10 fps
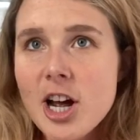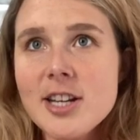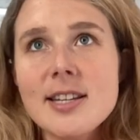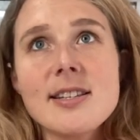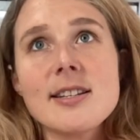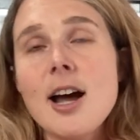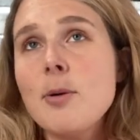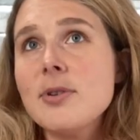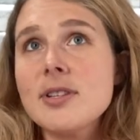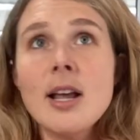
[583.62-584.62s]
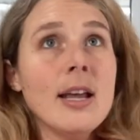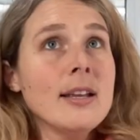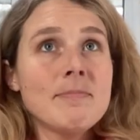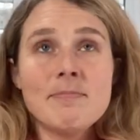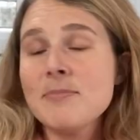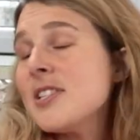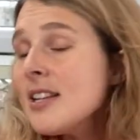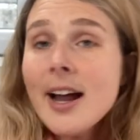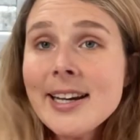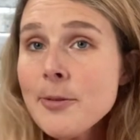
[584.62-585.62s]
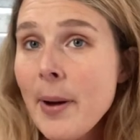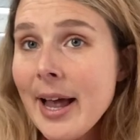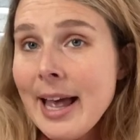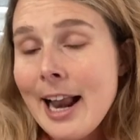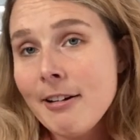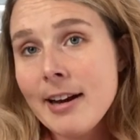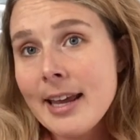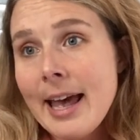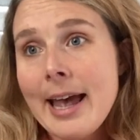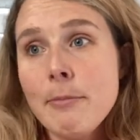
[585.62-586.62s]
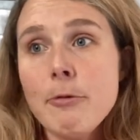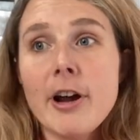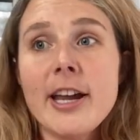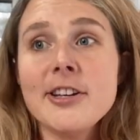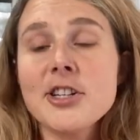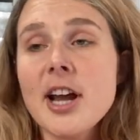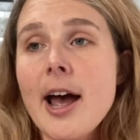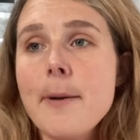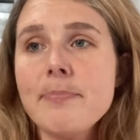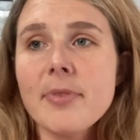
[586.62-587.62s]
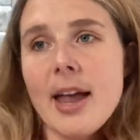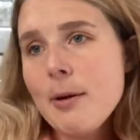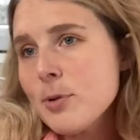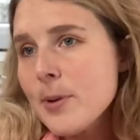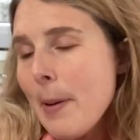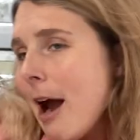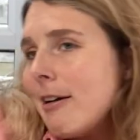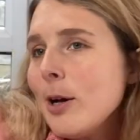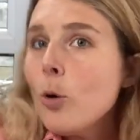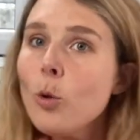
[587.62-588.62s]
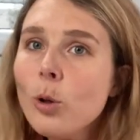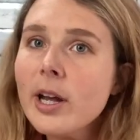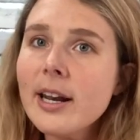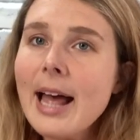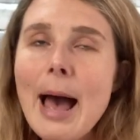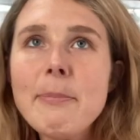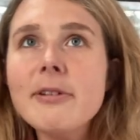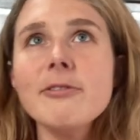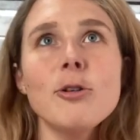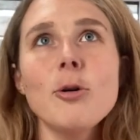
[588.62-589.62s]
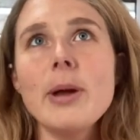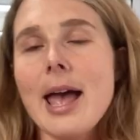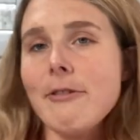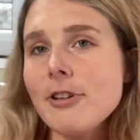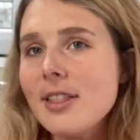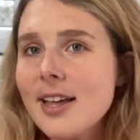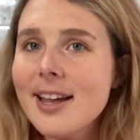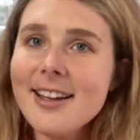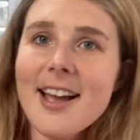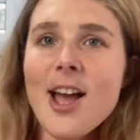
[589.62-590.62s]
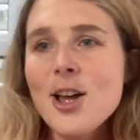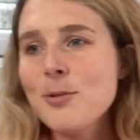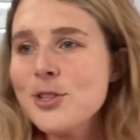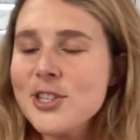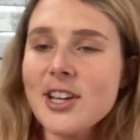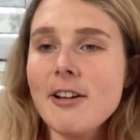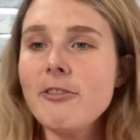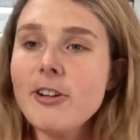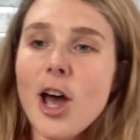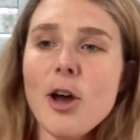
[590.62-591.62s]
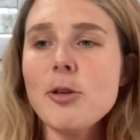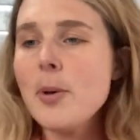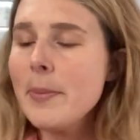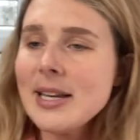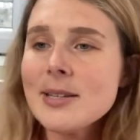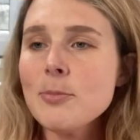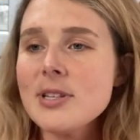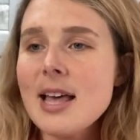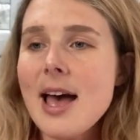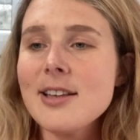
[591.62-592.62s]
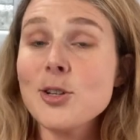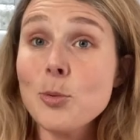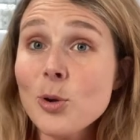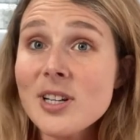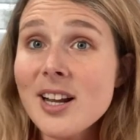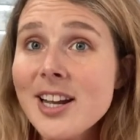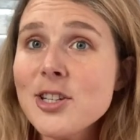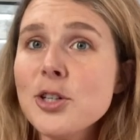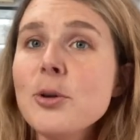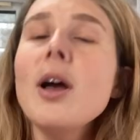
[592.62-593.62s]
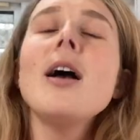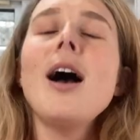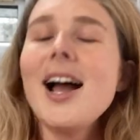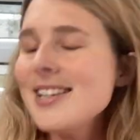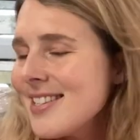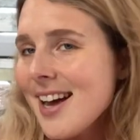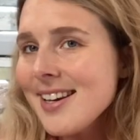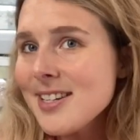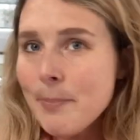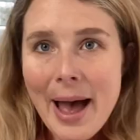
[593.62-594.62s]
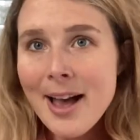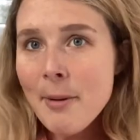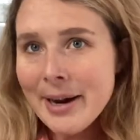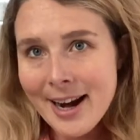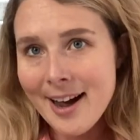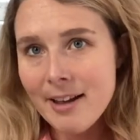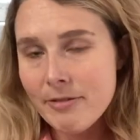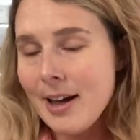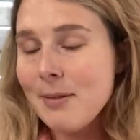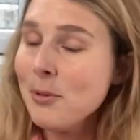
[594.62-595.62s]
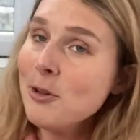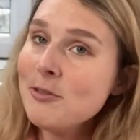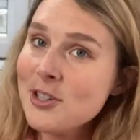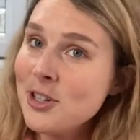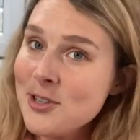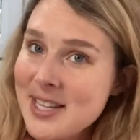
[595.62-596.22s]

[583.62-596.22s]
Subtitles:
Artist. I was signed by a gallery in Cambridge. It was apparently all gonna happen for me. Everything was just gonna flow. The momentum was there. So what did I do? I decided to pack up my life and move to New